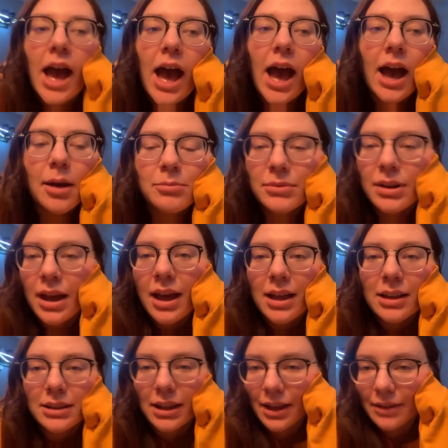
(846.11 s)
I'm
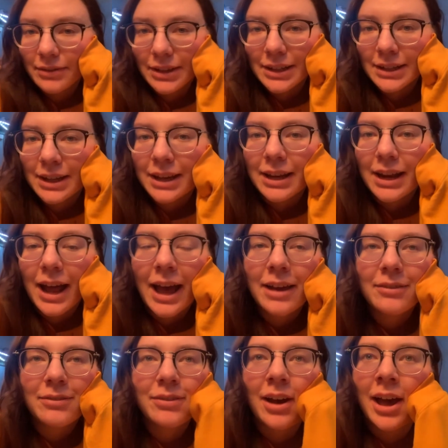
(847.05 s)
not loving it.
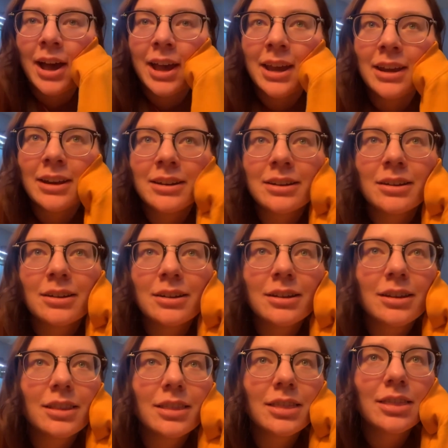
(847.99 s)
I find
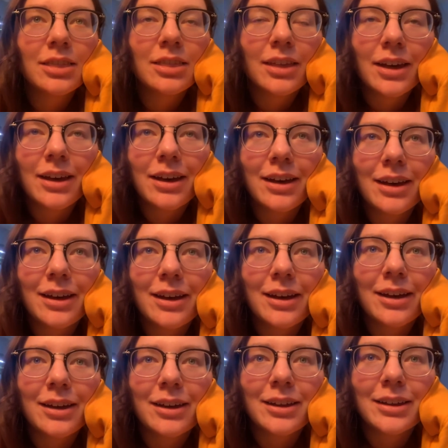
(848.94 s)

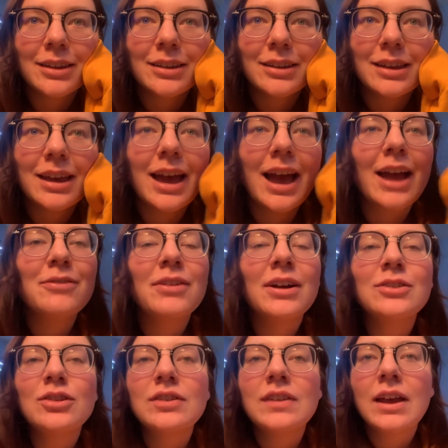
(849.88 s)
the I
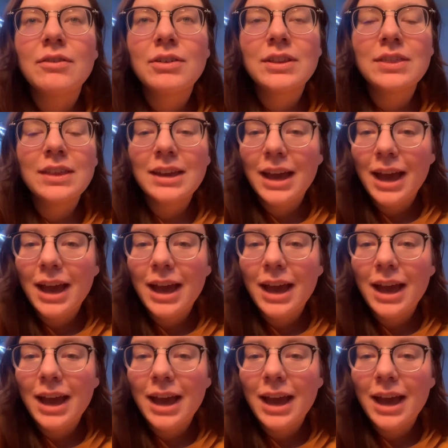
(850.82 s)
find just everything